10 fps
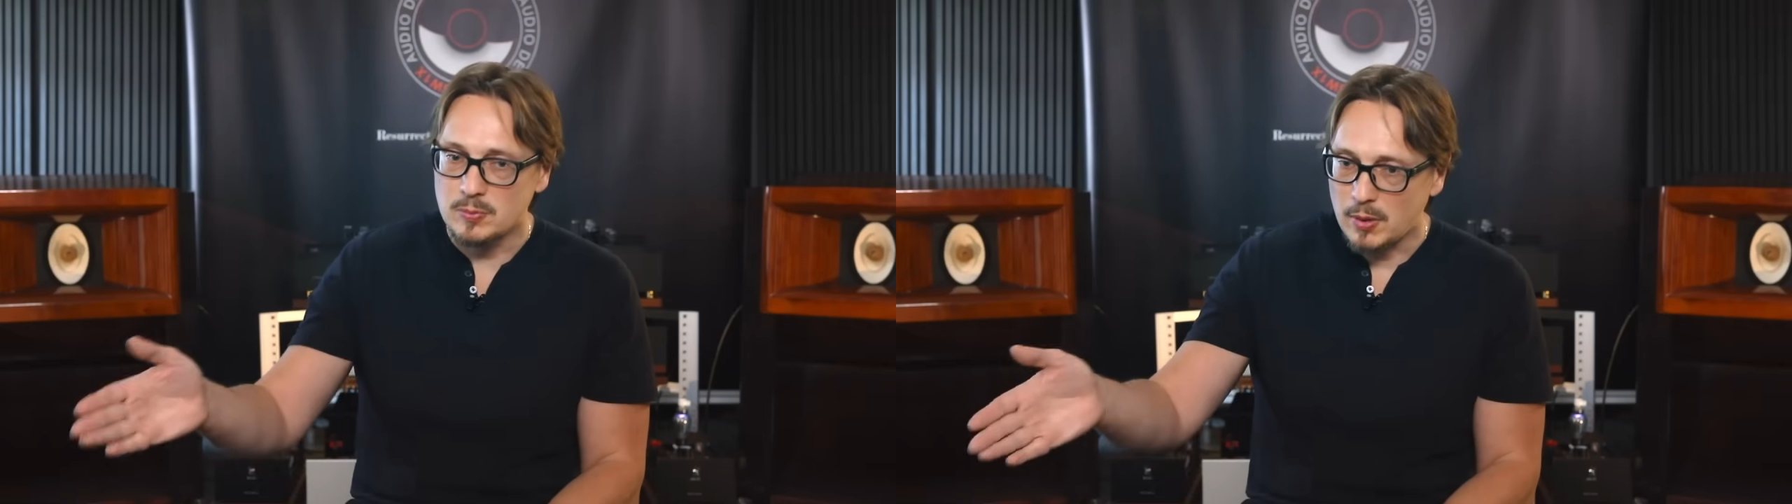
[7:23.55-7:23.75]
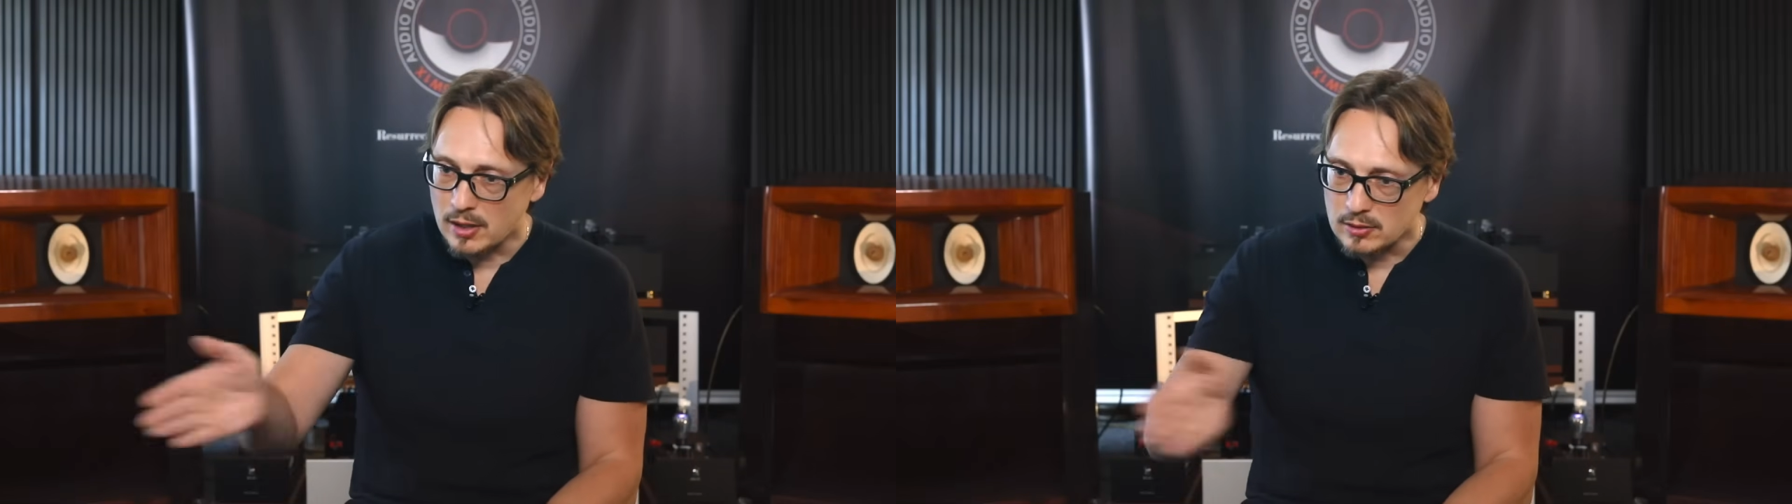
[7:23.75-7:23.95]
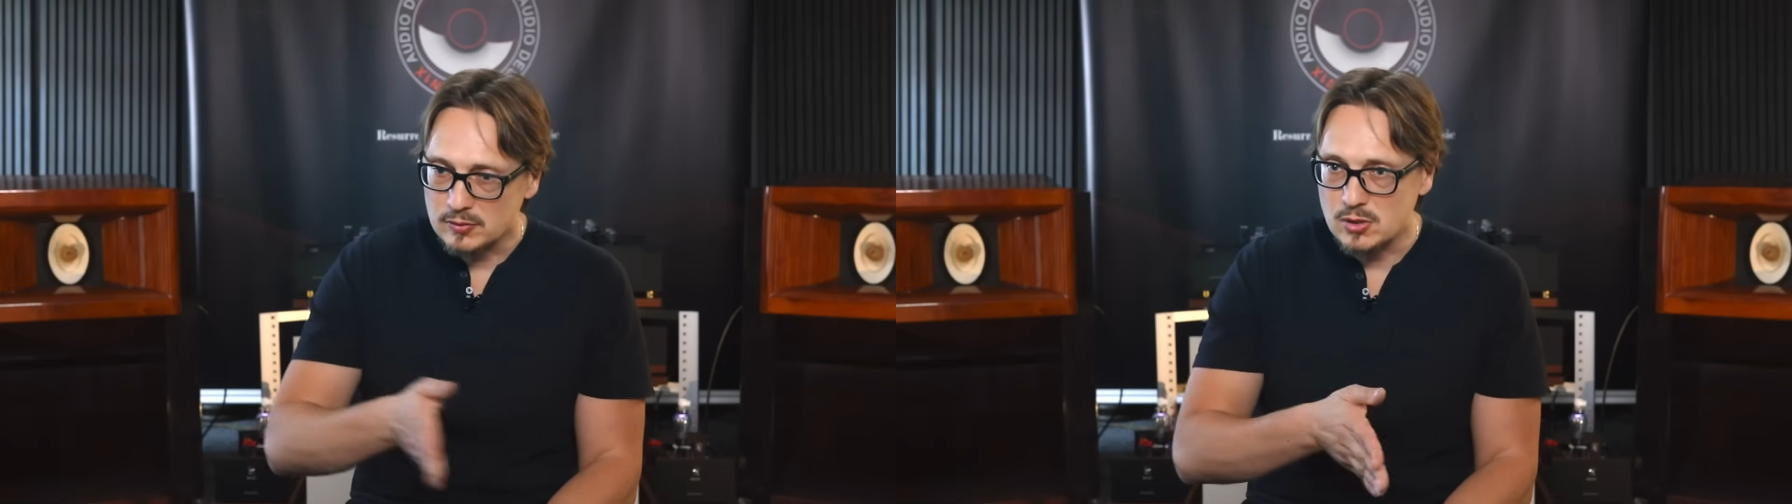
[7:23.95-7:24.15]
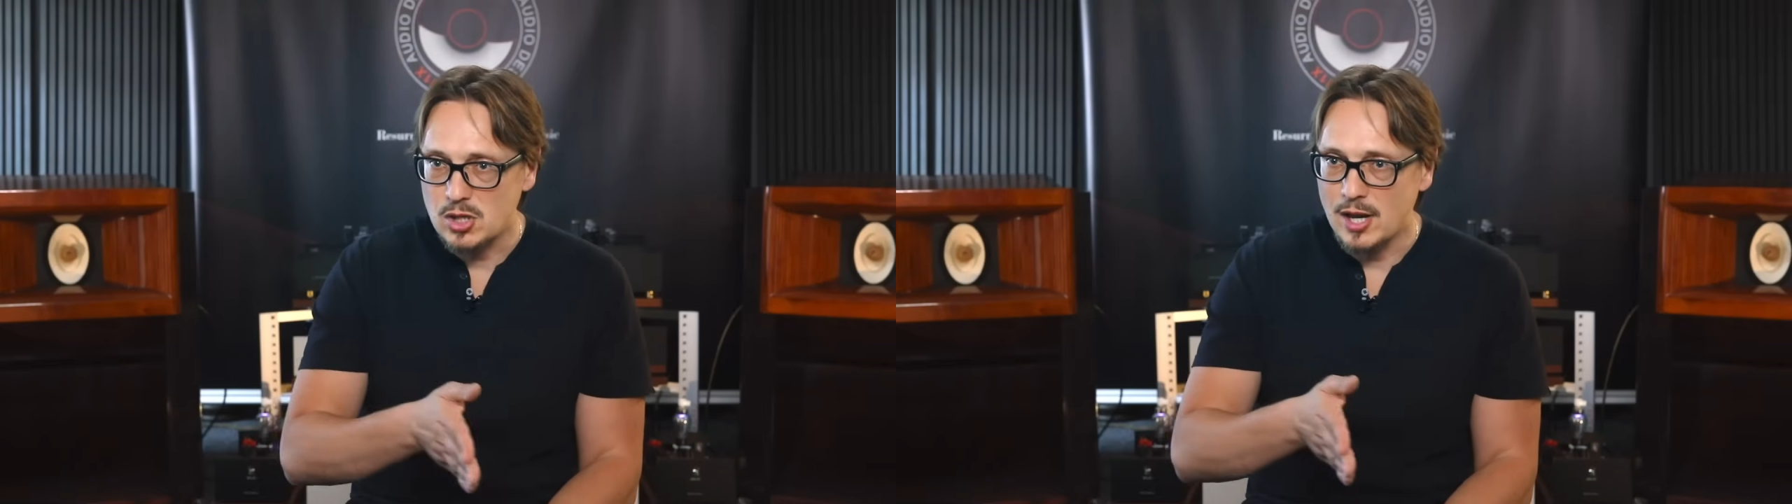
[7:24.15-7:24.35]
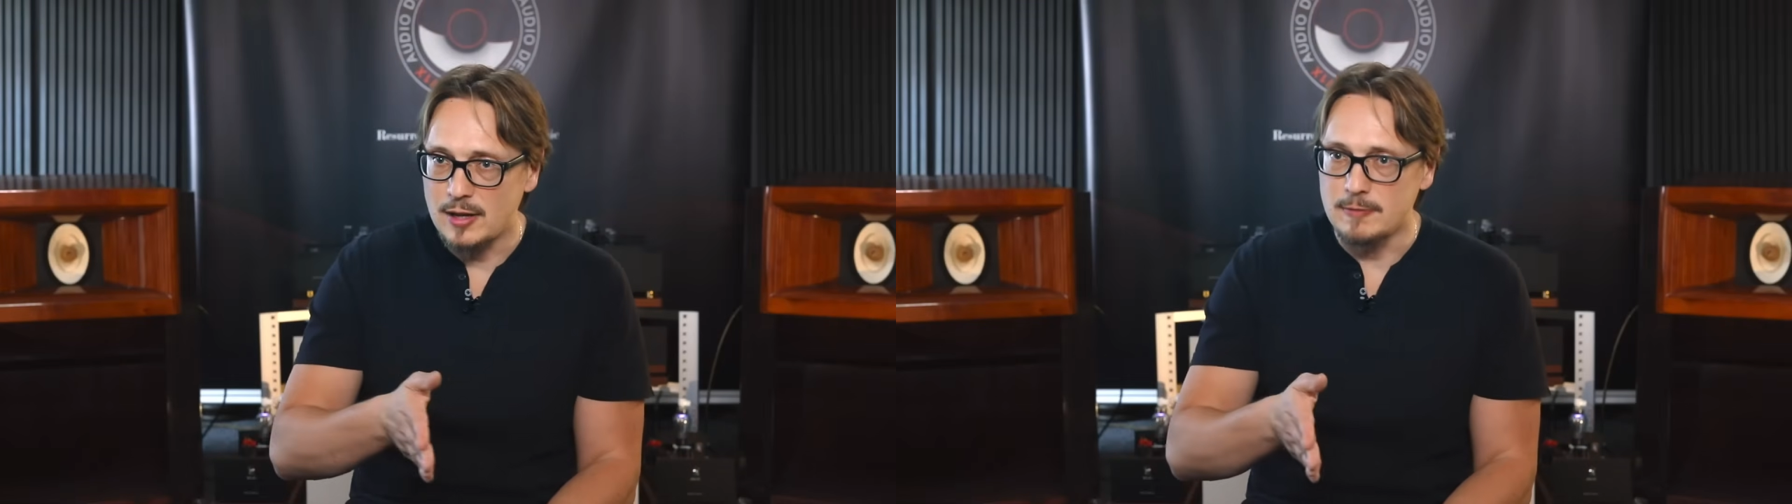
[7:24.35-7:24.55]
part of the
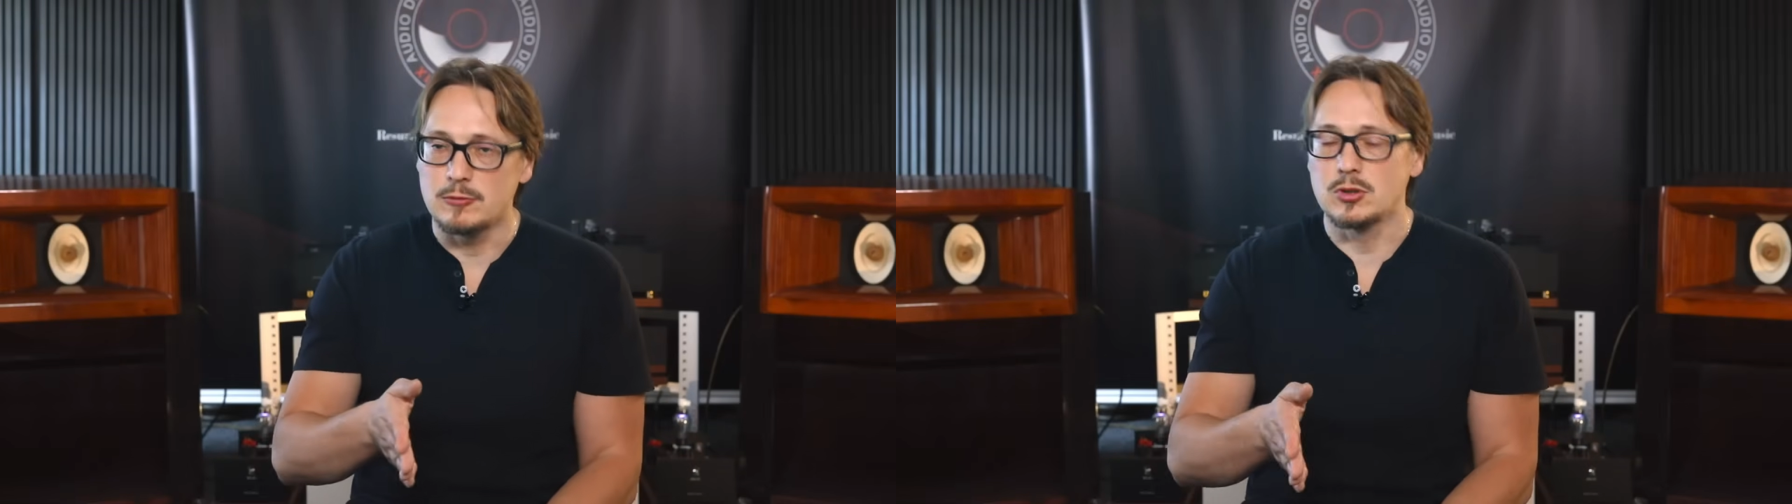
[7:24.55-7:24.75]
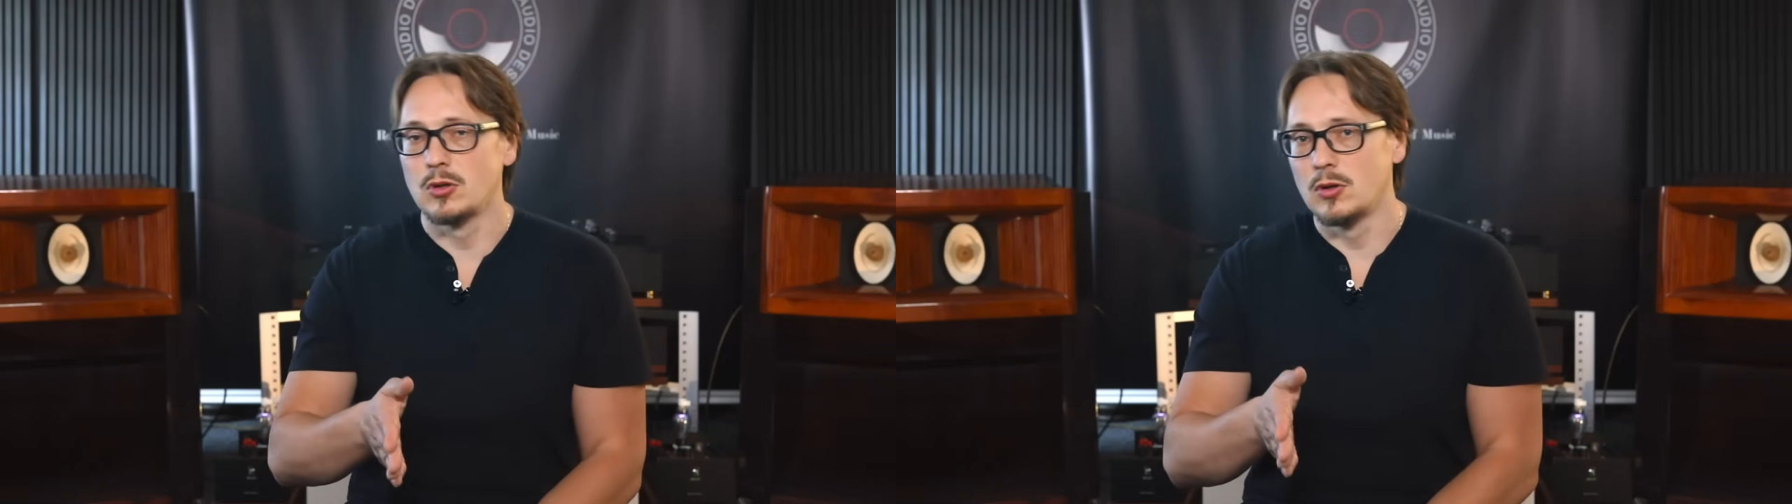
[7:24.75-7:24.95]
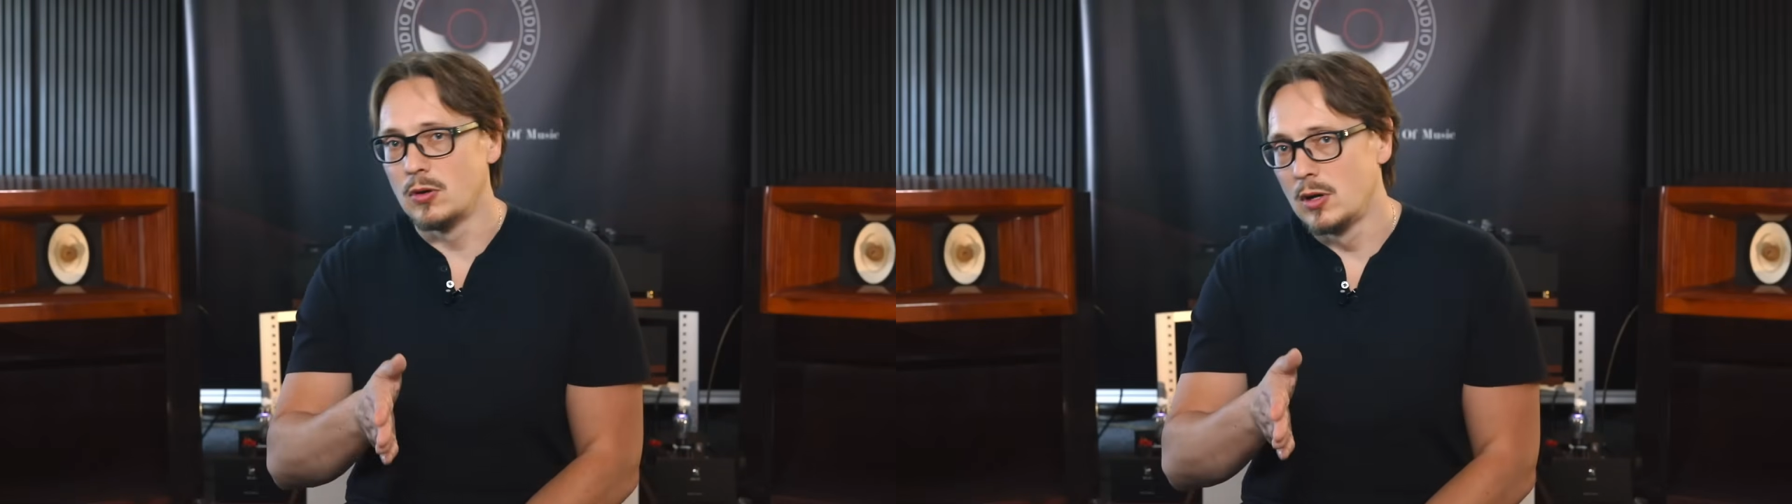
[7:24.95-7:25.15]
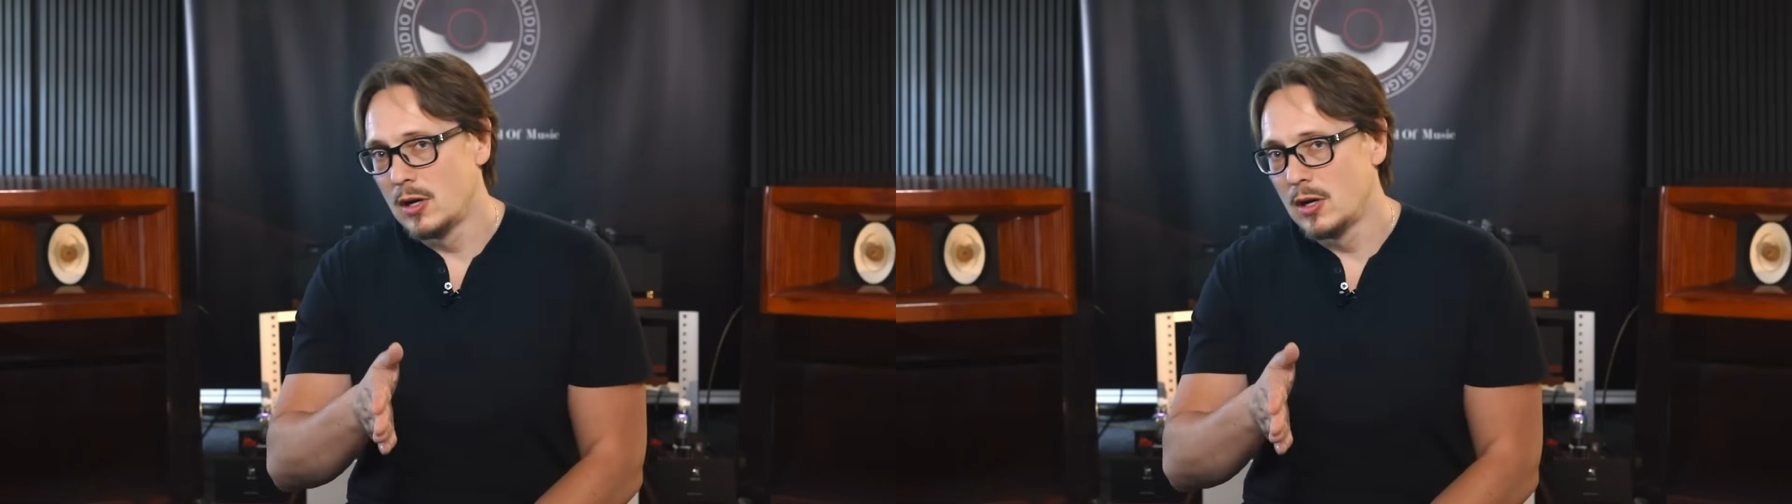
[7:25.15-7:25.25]
chain. So